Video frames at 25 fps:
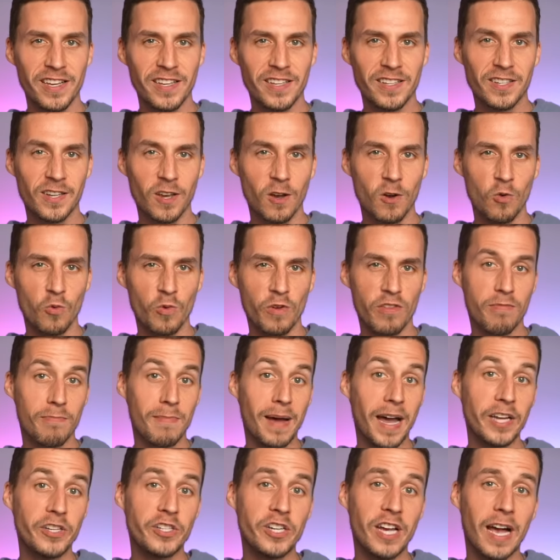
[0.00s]
So with
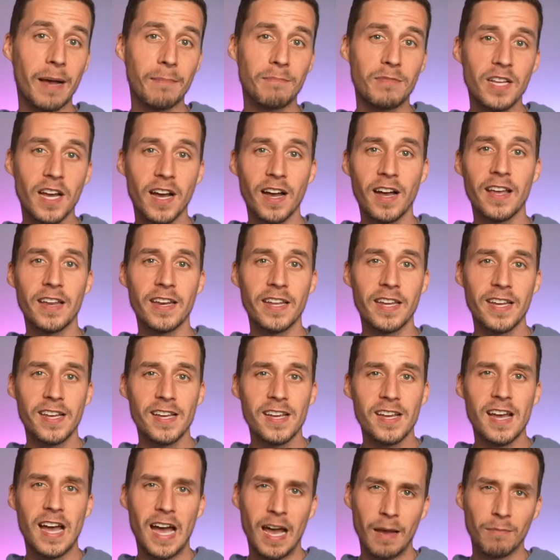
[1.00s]
my job done,
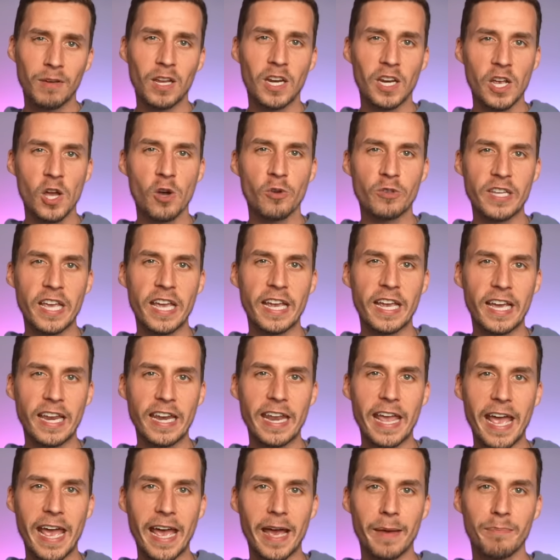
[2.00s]
I'm gonna go take a
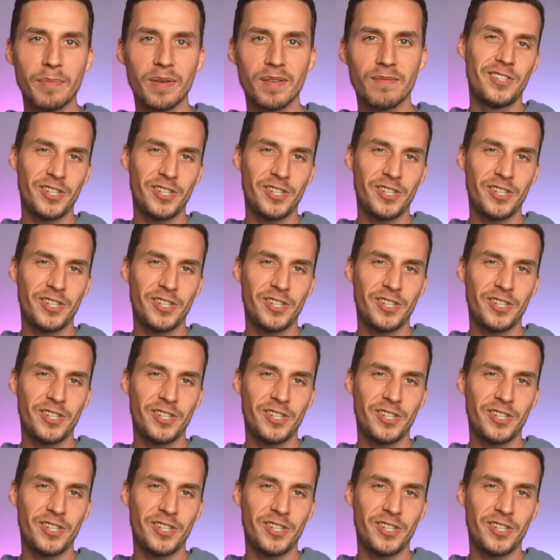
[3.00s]
nap.